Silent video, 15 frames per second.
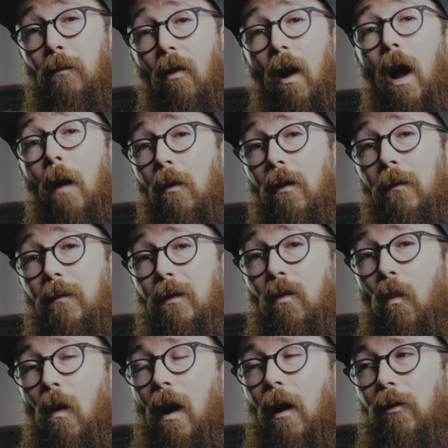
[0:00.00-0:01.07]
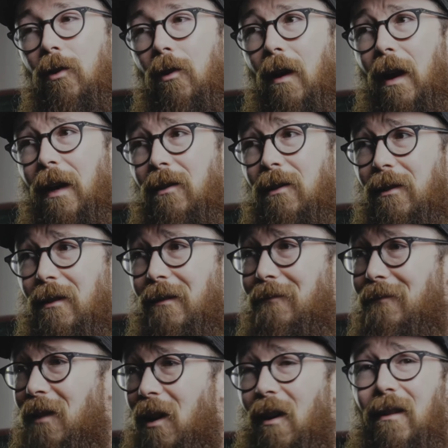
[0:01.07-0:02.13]
problems while trying to
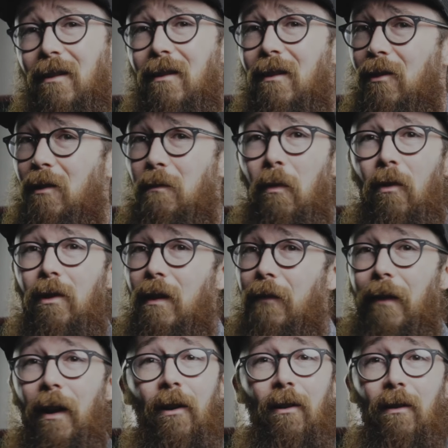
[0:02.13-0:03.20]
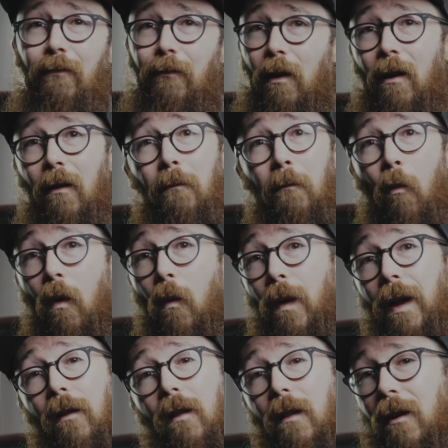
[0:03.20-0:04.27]
honestly just push the fenders for more
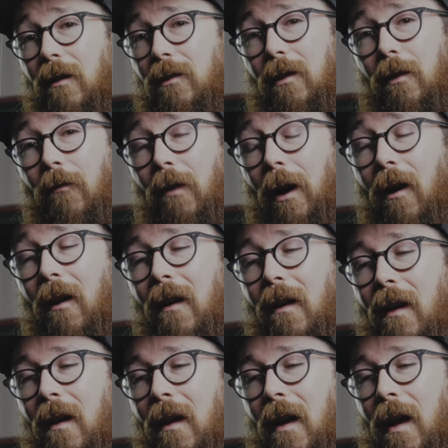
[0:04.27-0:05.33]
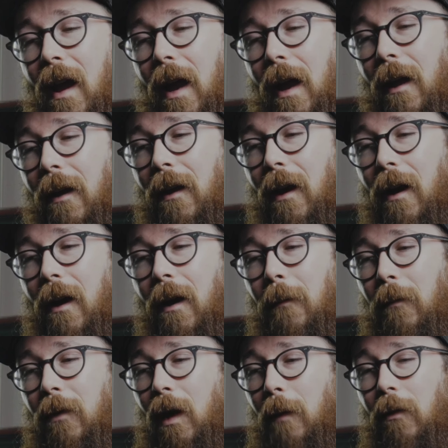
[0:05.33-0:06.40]
wheel clearance in the rear. And a
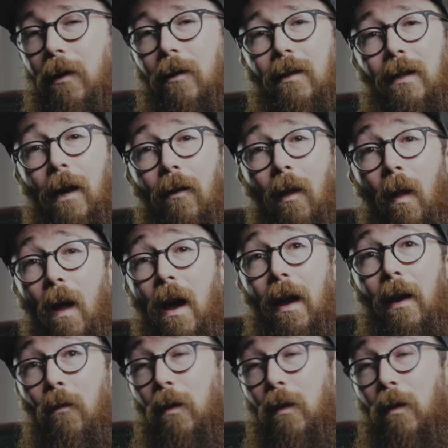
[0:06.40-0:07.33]
couple of years down the line,